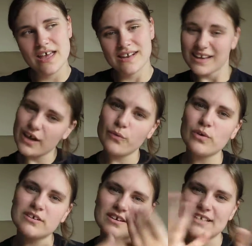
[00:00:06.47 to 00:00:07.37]
and I kind of
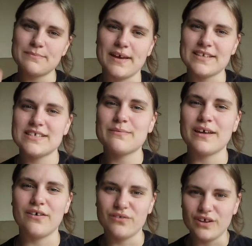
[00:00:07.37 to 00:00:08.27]
wanted to expand into
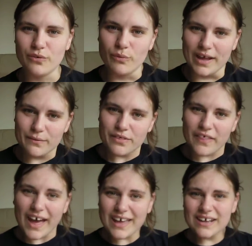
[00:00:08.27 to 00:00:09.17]
my own little way with
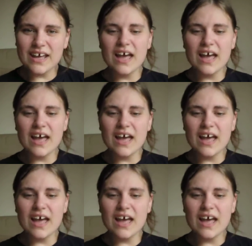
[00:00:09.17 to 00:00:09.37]
that.